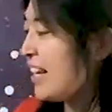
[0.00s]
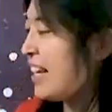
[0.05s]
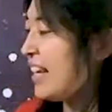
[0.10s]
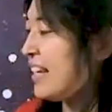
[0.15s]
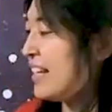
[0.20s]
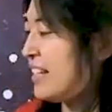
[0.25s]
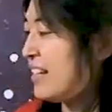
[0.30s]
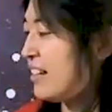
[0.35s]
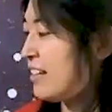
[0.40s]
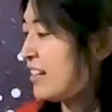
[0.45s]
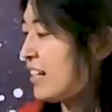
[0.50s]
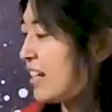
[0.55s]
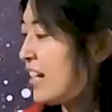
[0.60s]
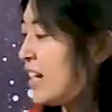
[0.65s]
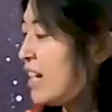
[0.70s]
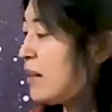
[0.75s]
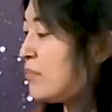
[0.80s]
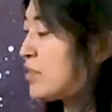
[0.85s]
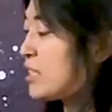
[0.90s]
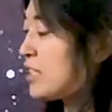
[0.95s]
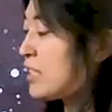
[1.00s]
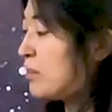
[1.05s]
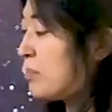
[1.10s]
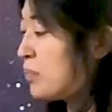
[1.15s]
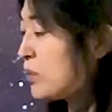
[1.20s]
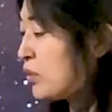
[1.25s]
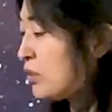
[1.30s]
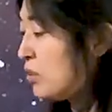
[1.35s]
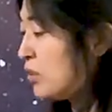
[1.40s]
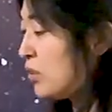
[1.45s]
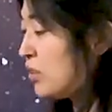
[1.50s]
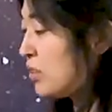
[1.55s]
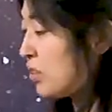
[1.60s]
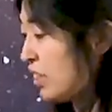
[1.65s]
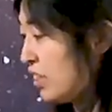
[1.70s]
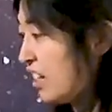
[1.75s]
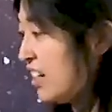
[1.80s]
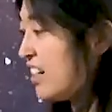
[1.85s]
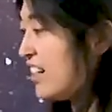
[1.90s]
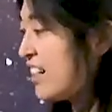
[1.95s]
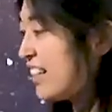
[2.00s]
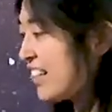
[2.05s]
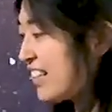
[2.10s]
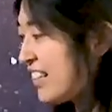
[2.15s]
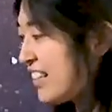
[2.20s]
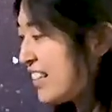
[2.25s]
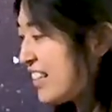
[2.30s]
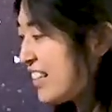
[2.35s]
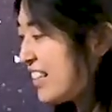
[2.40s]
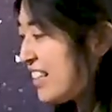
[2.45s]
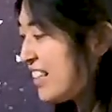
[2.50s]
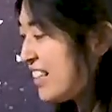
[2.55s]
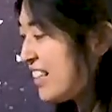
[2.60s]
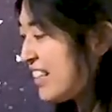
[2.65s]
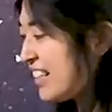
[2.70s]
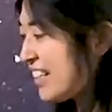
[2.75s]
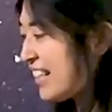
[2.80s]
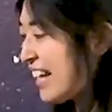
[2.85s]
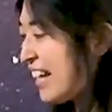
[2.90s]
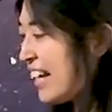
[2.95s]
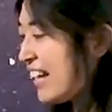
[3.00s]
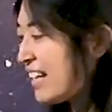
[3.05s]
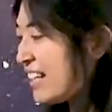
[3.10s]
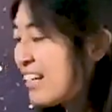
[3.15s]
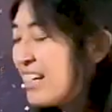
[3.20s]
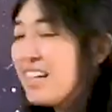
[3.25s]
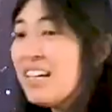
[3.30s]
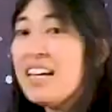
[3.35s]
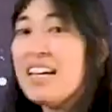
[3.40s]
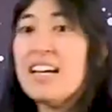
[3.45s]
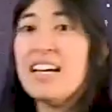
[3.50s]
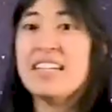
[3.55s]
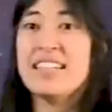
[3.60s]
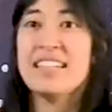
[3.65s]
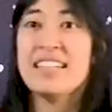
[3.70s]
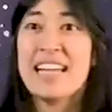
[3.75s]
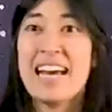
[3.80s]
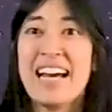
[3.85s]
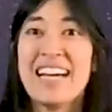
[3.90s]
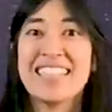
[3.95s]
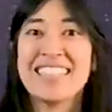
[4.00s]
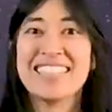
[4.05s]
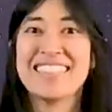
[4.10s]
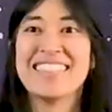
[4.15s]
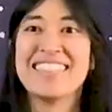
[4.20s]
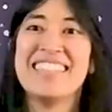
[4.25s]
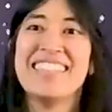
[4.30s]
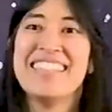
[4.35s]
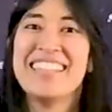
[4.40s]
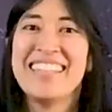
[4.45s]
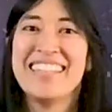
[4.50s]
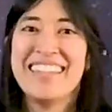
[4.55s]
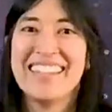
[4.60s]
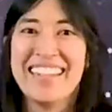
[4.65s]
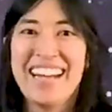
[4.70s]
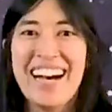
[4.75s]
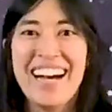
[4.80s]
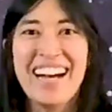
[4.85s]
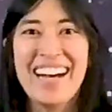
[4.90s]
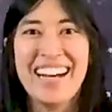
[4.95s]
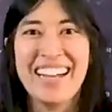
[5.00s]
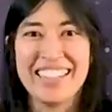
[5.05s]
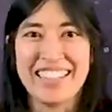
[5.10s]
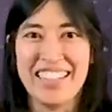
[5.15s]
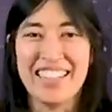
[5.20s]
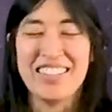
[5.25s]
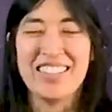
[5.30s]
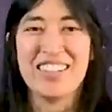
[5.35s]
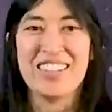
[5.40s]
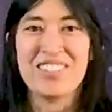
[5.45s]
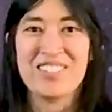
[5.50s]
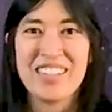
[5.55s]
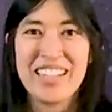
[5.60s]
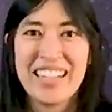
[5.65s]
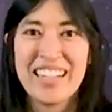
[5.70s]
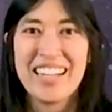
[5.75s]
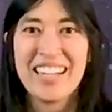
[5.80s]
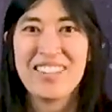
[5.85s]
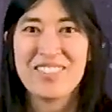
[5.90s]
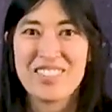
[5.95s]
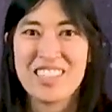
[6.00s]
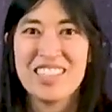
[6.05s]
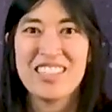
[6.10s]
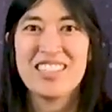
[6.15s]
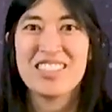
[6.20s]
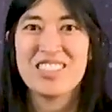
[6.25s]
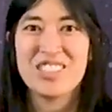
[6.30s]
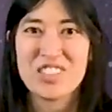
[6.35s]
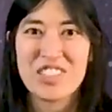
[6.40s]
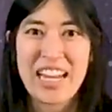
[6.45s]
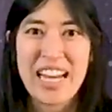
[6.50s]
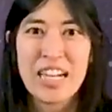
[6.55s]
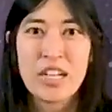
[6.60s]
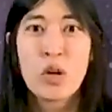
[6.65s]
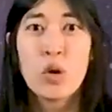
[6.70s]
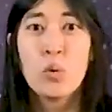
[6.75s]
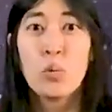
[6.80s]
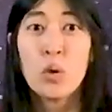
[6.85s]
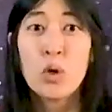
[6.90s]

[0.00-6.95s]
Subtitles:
Here comes the blue car, clickety-clack, next in line on the railroad track.